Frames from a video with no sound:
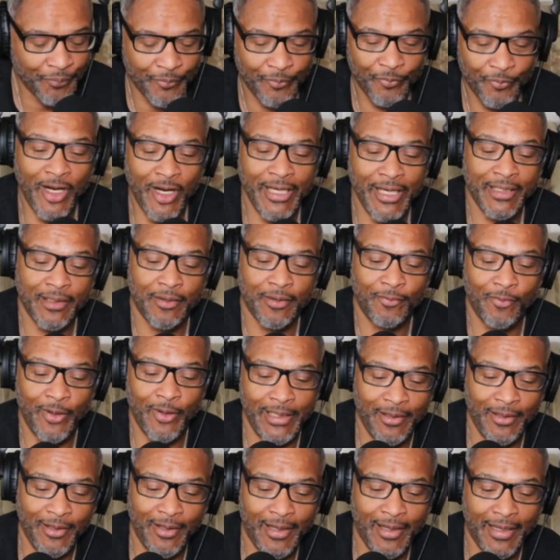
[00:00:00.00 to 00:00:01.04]
Wait,
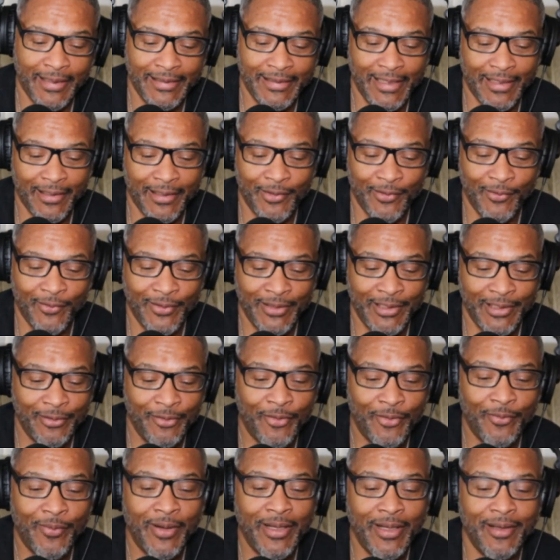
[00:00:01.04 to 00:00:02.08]
wait. I got, you
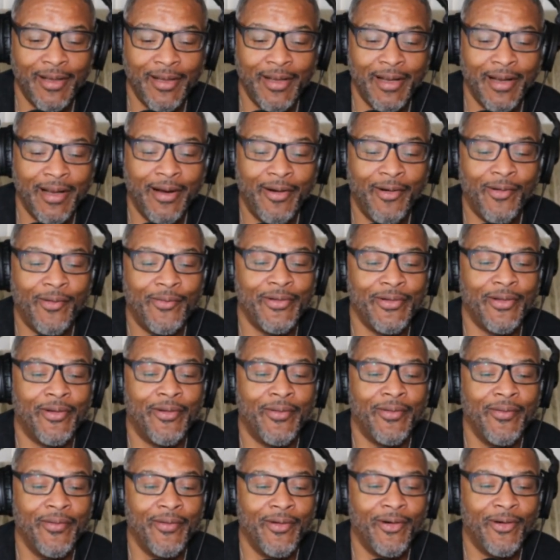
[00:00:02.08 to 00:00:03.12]
know what? Hold on.
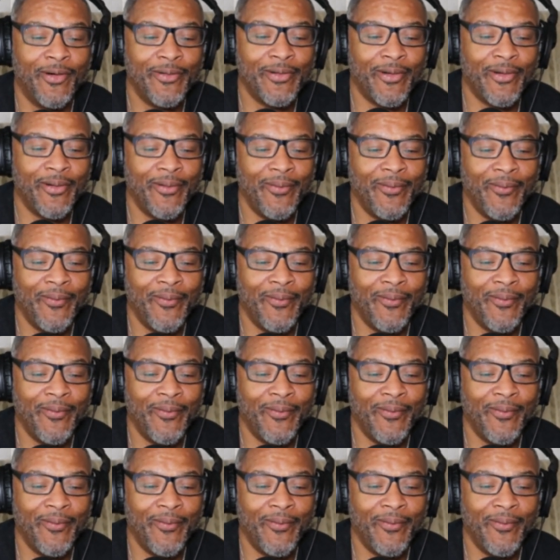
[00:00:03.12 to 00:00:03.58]
Hold on.